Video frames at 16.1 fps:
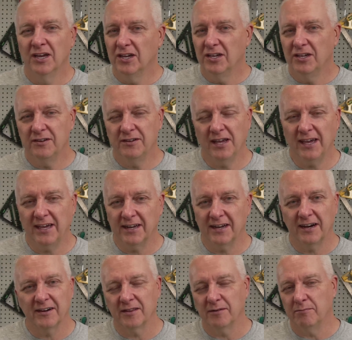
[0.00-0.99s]
you take it
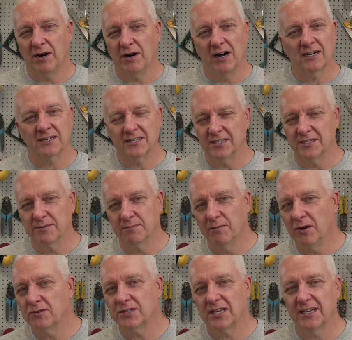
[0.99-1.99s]
out of the box, it's
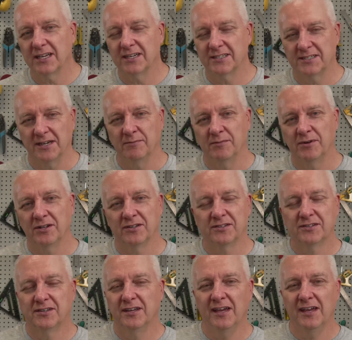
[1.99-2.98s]
mostly assembled
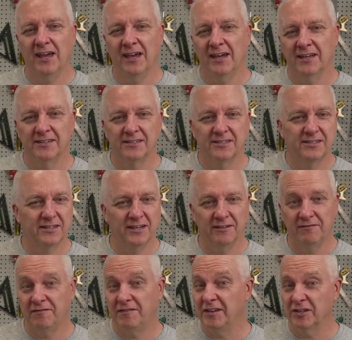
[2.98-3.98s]
and it
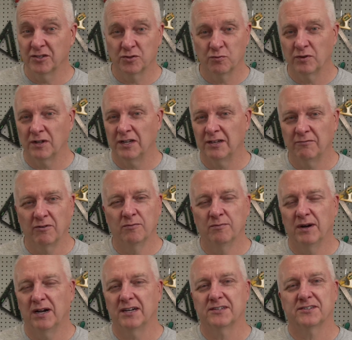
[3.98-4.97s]
feels really
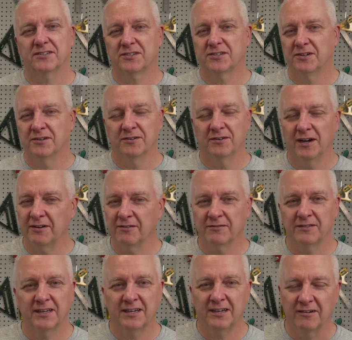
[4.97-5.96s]
robust. So I don't
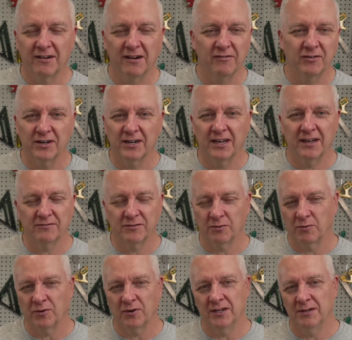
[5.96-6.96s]
think you're ever gonna have to
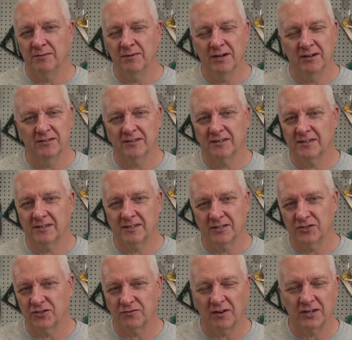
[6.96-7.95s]
worry about
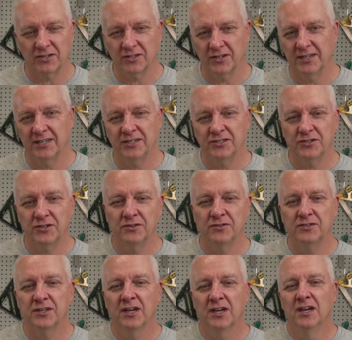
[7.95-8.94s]
construction
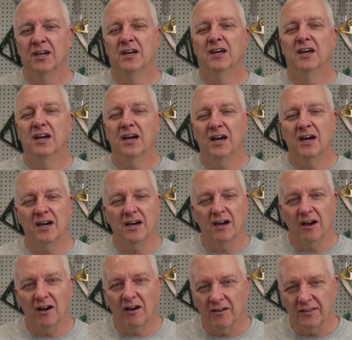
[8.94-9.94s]
issues. Uh,
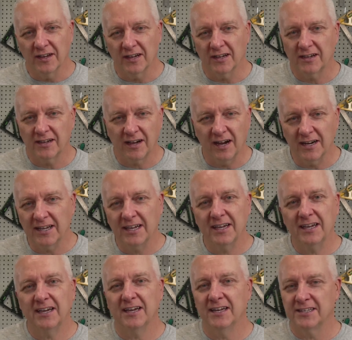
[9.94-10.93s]
on the
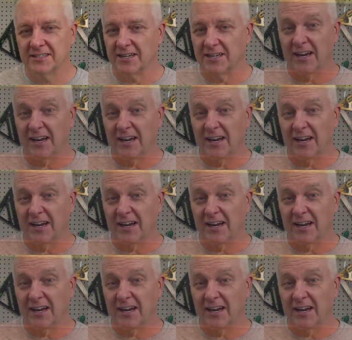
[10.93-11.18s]
cutting, it's an